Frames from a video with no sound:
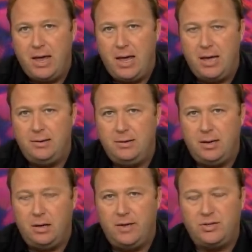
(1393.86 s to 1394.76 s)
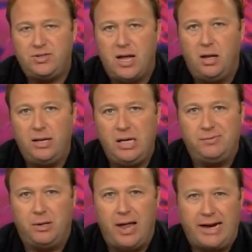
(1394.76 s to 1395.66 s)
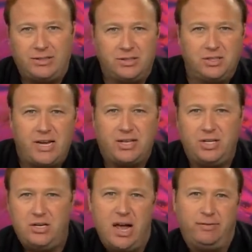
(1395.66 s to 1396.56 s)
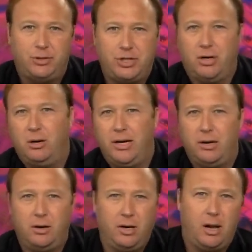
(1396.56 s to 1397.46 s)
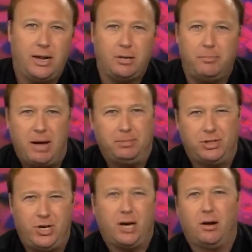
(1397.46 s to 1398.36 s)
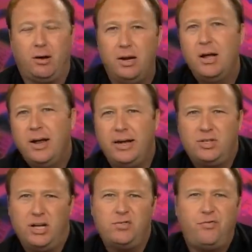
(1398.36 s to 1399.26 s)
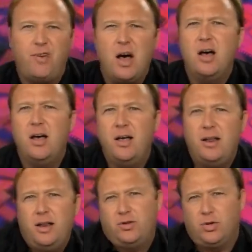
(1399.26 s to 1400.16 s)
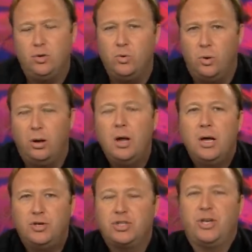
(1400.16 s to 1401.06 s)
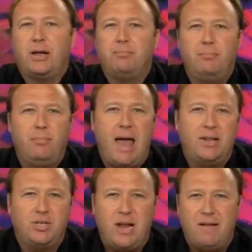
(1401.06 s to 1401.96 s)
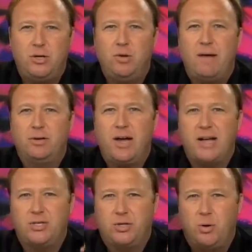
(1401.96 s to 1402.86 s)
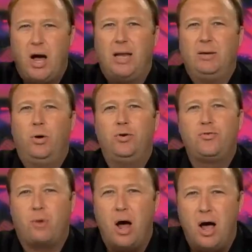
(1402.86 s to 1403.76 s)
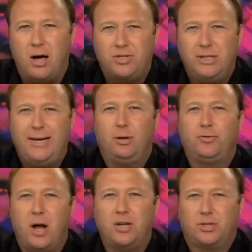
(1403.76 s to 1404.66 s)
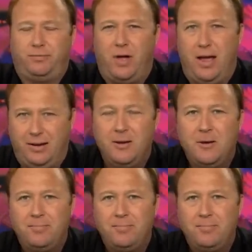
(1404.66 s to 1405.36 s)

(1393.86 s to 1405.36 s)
And, uh, you know, they sell evil like it's a sexy devil cheerleader, you know, like the bumper sticker. And it's it's fun and it's cool. Just like Madison Avenue advertises their Hollywood drugs. Illegal drugs are fun.